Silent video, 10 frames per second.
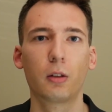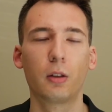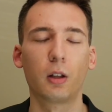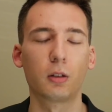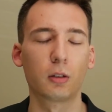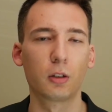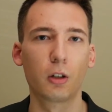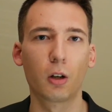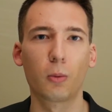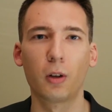then you're
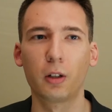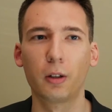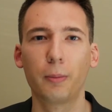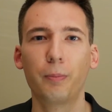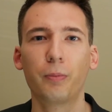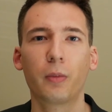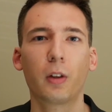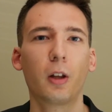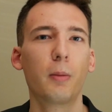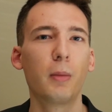going to want to
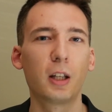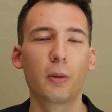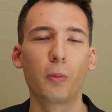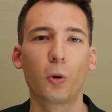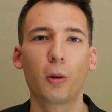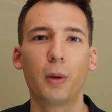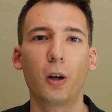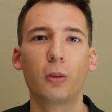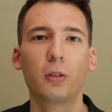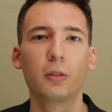make it more
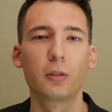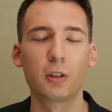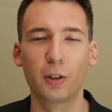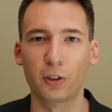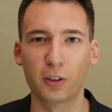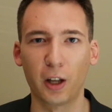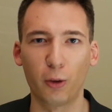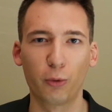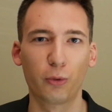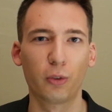about
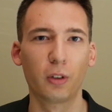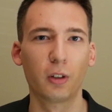yourself